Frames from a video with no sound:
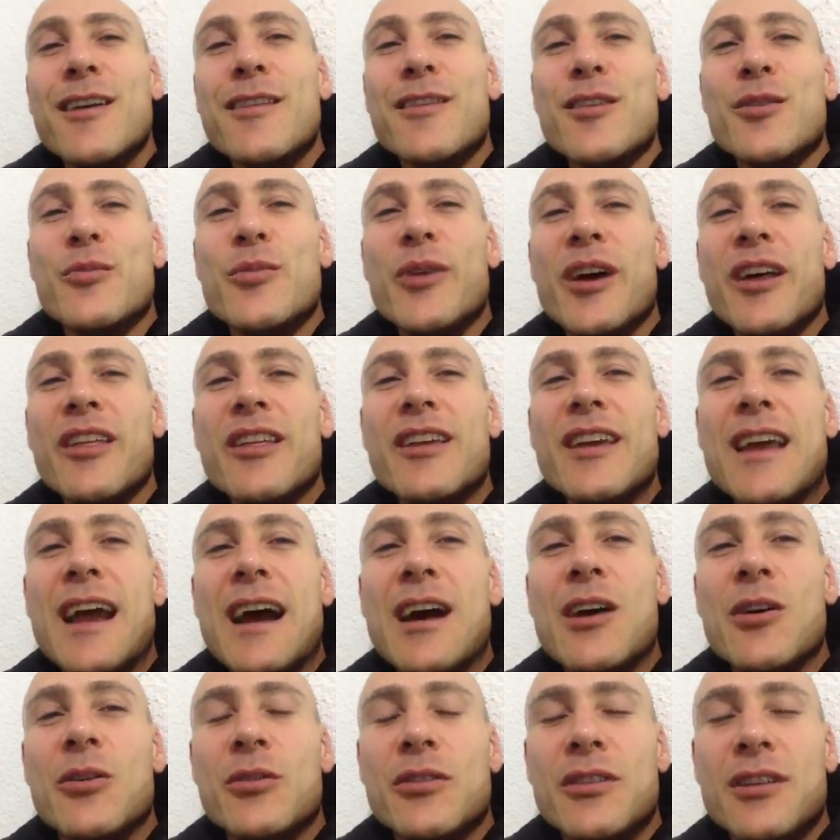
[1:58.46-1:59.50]
belly
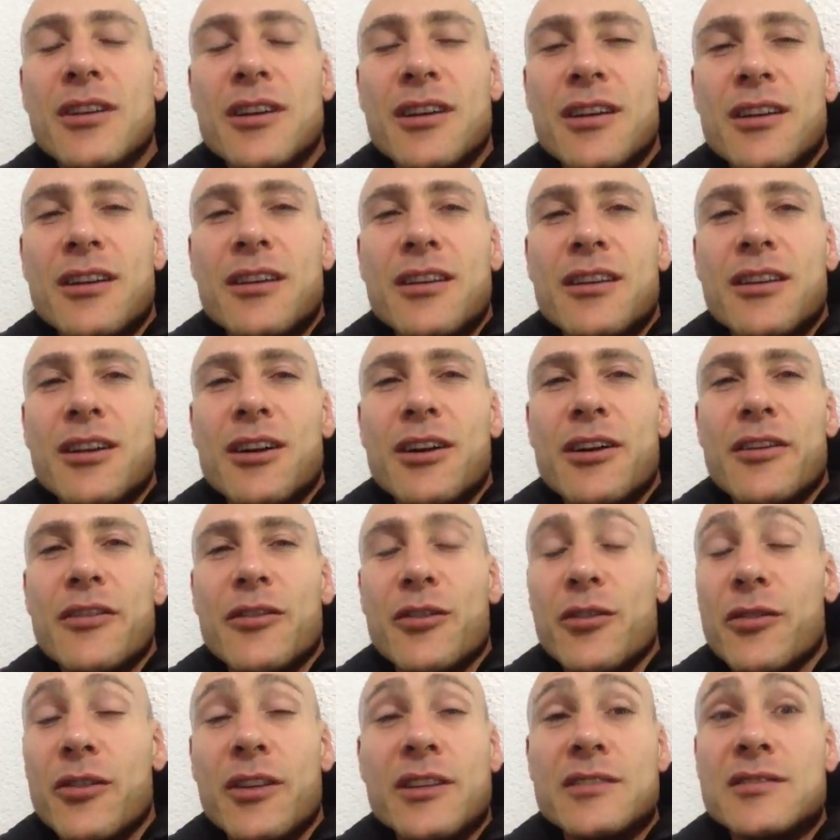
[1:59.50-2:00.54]
out. And
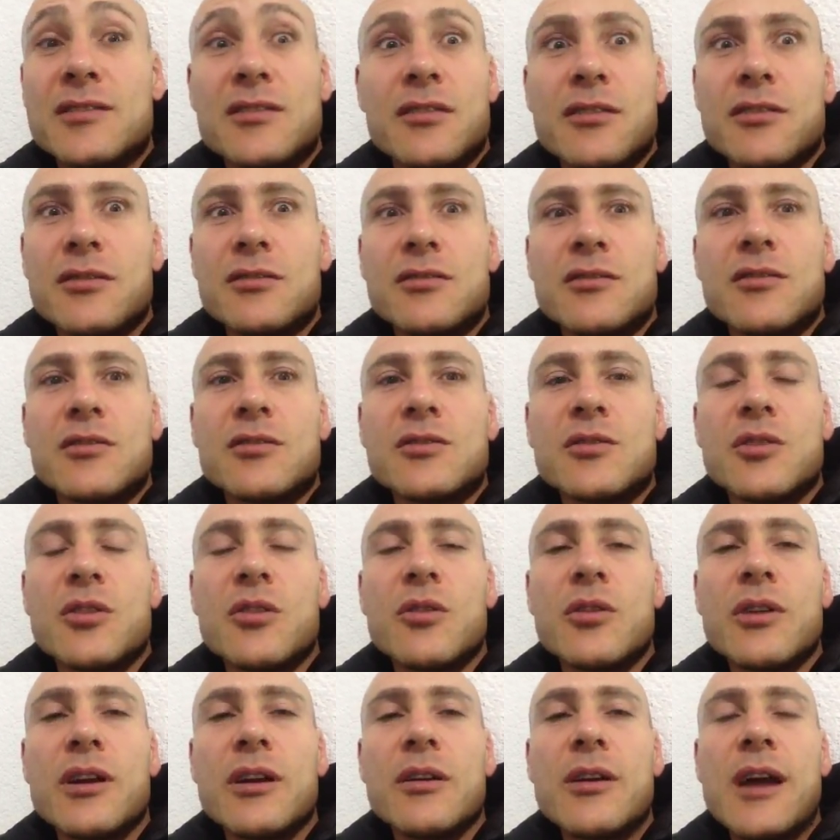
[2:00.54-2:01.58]

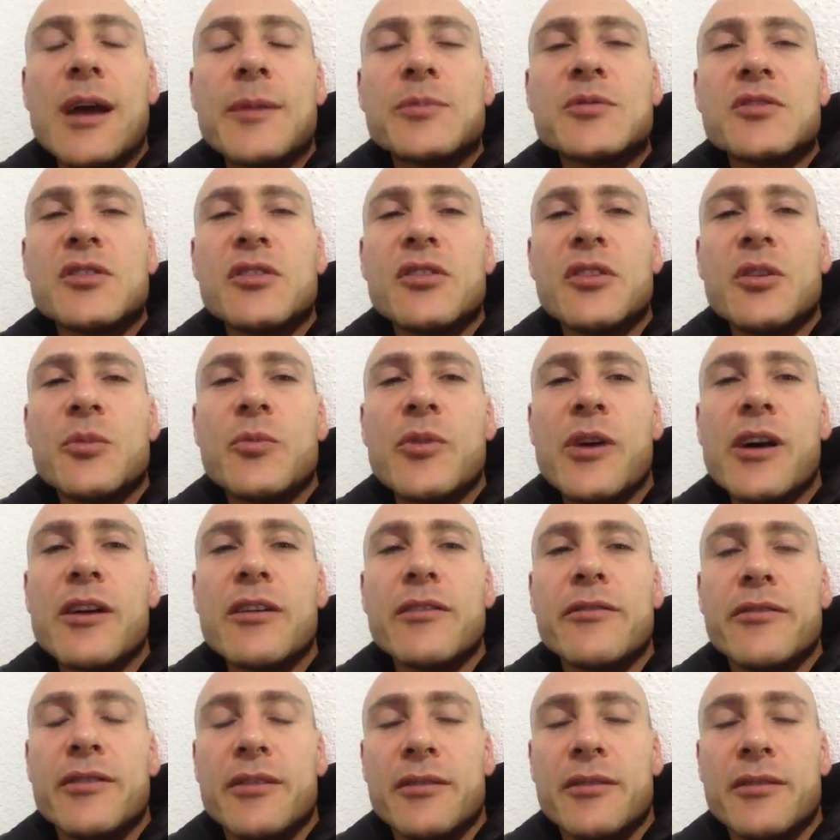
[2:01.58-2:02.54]
they're absolutely proud of